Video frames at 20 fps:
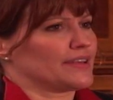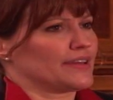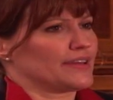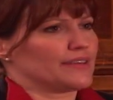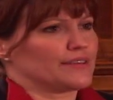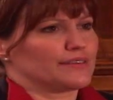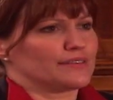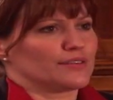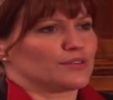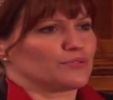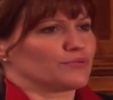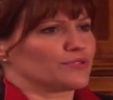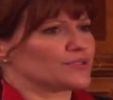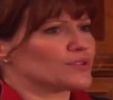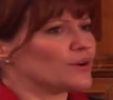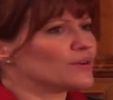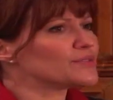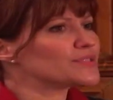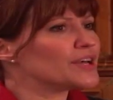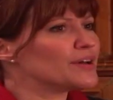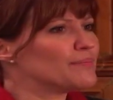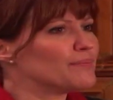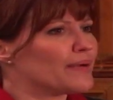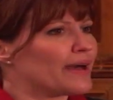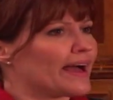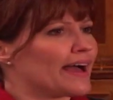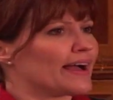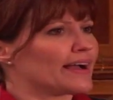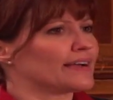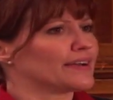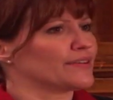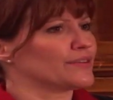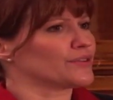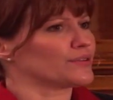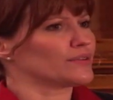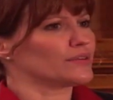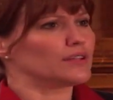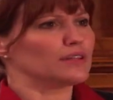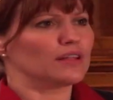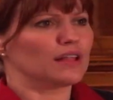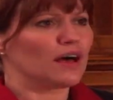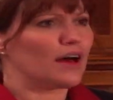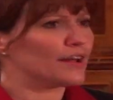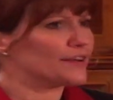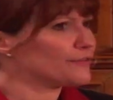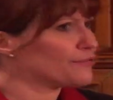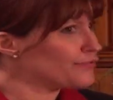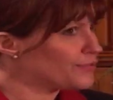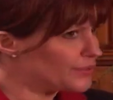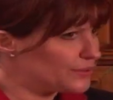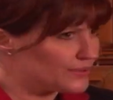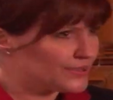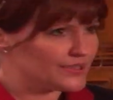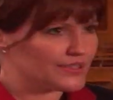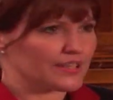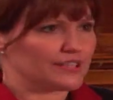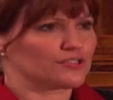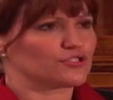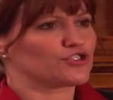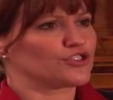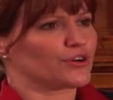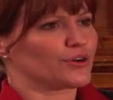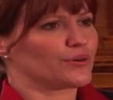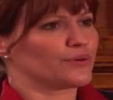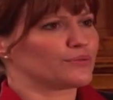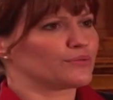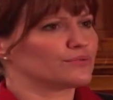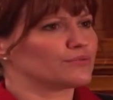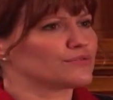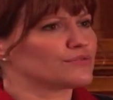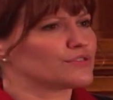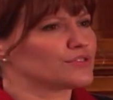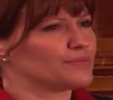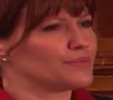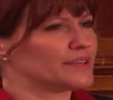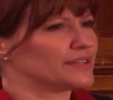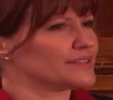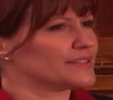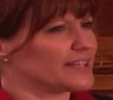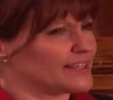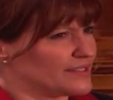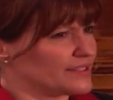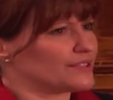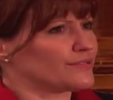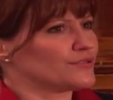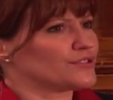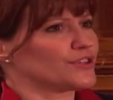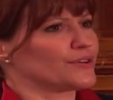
The results come back and there are a lot of foods that show to be sensitive